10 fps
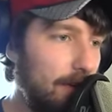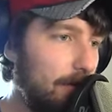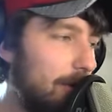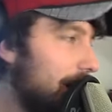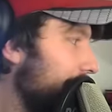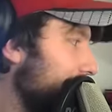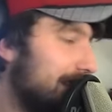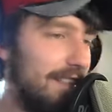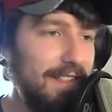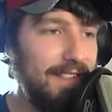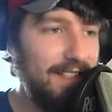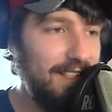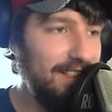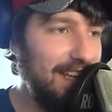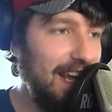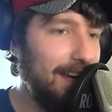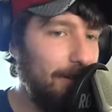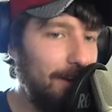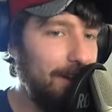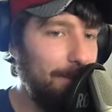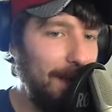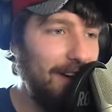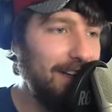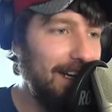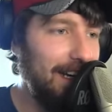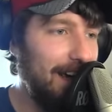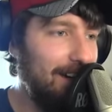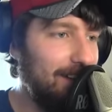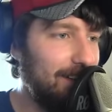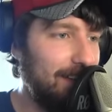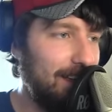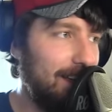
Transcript: What? Just because you can't go out on the balcony now?